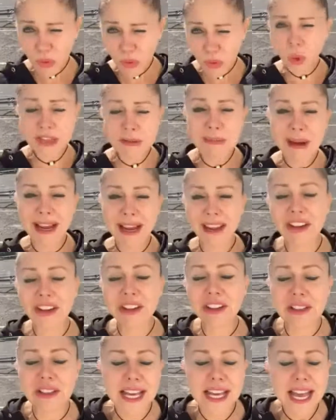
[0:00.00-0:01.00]
with my
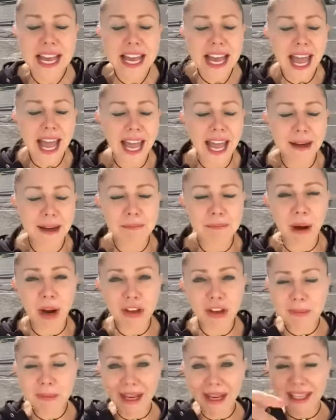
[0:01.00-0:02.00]
girls, and
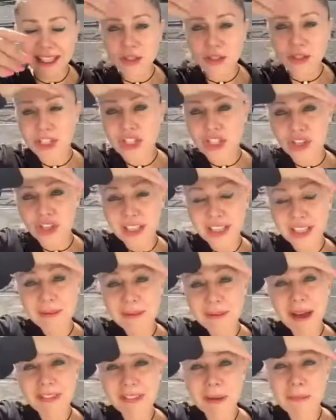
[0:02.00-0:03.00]
both my kids were talking
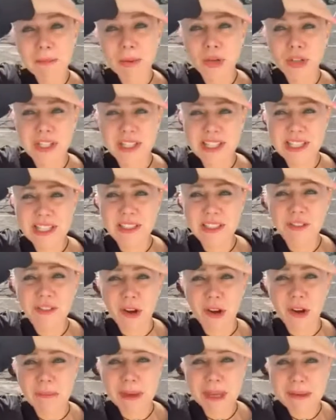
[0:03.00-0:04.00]
about the importance of
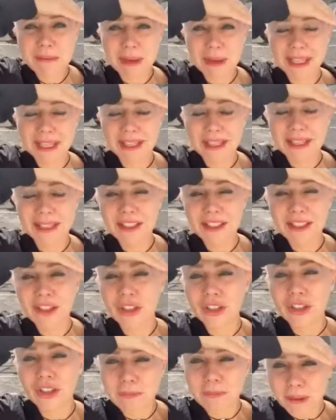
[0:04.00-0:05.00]
commitment and
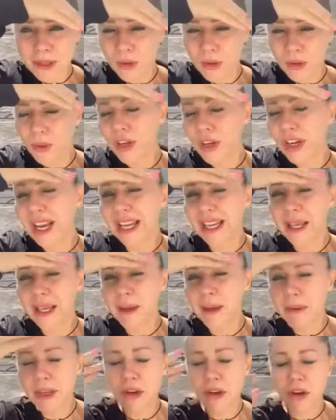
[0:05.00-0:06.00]
keeping your word and
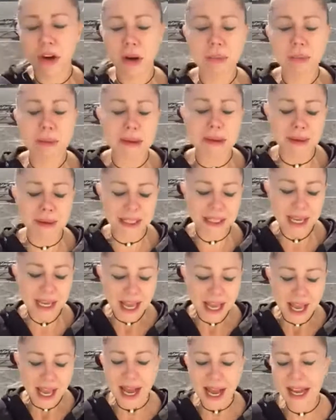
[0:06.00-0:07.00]
keeping your
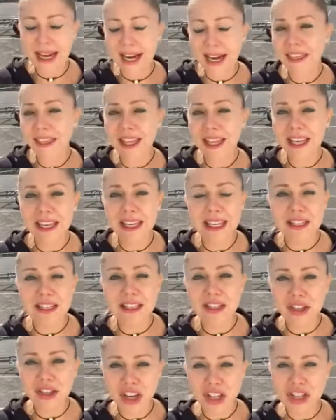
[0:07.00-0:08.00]
commitments. And I think it's
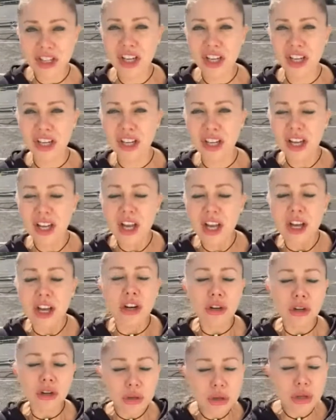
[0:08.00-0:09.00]
such a
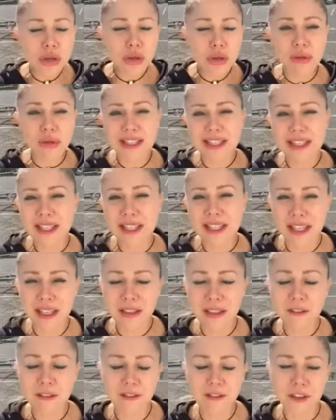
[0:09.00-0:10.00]
crucial
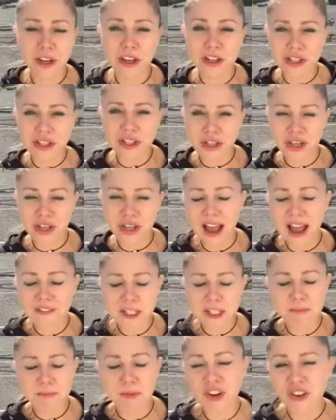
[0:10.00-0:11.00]
skill for us to have,
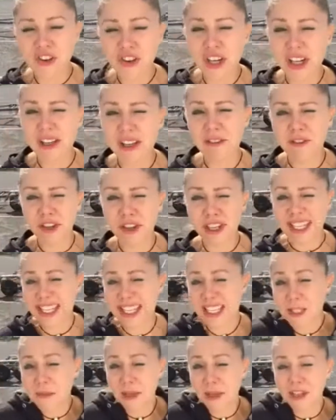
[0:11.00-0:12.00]
especially for
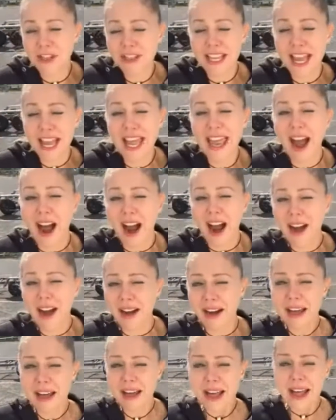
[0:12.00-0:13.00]
kids, because they
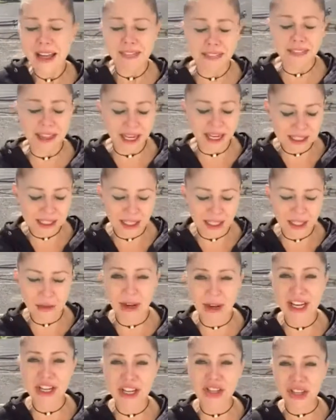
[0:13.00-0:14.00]
are the next
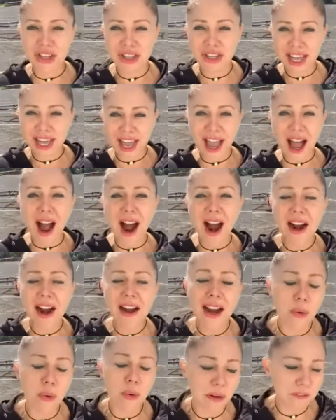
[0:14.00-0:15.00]
generation. They are
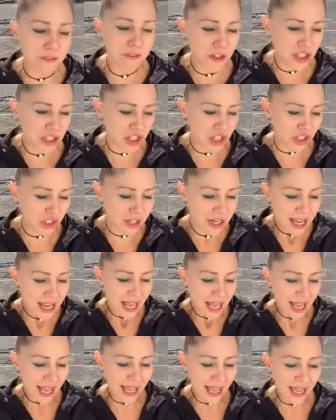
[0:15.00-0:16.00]
our future.
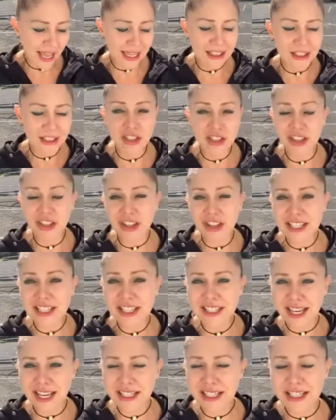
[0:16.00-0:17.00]
And
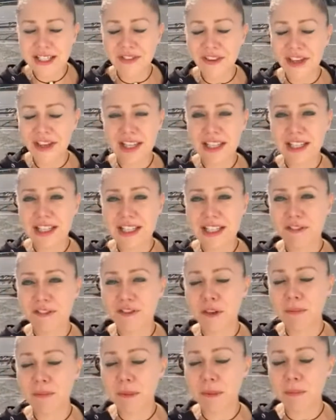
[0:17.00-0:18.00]
these days it's very easy
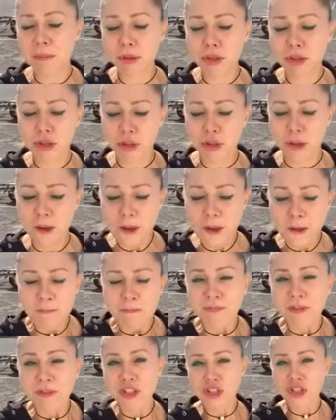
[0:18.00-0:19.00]
for people to
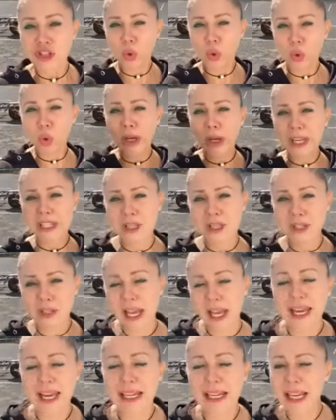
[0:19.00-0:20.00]
just quit
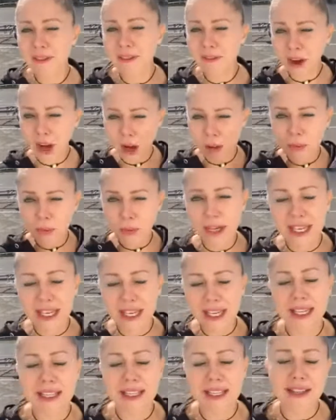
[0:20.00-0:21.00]
and give up when
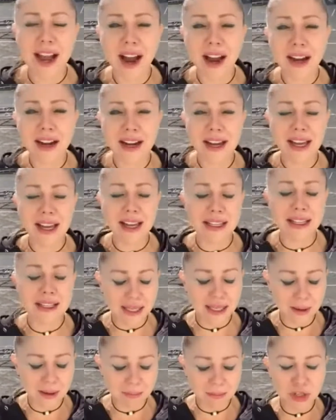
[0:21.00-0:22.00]
it gets hard and
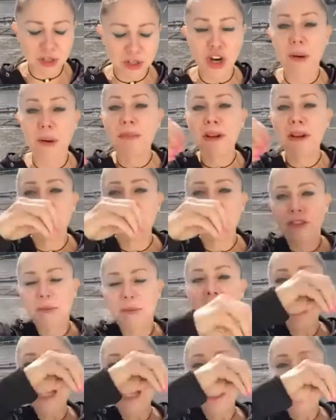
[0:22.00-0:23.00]
keep jumping
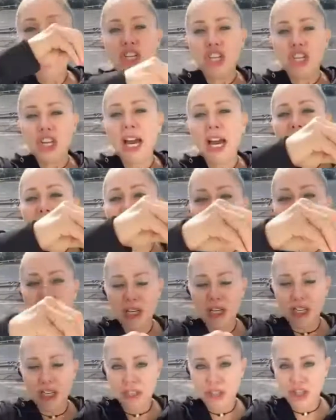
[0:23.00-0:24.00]
from shiny
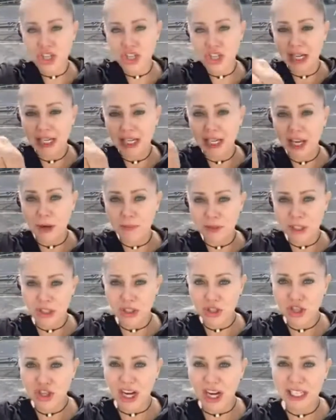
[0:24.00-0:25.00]
object to shiny
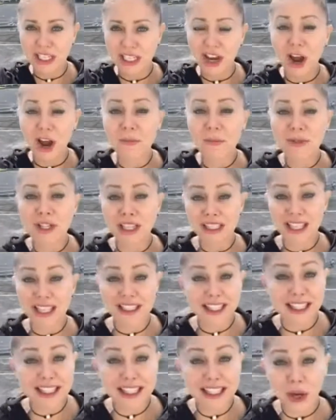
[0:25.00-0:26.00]
object to shiny object,
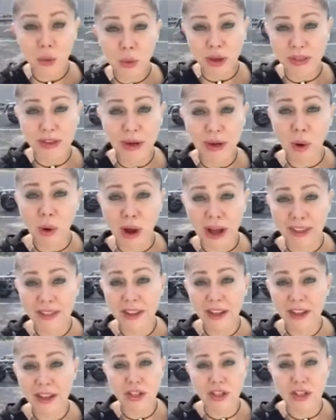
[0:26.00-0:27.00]
and then they wonder why
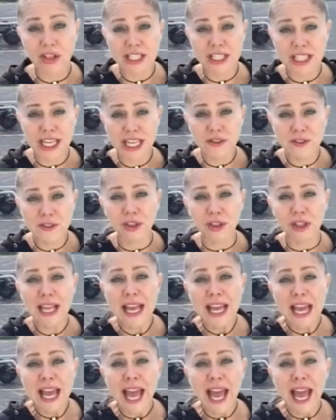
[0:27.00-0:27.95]
they're not successful.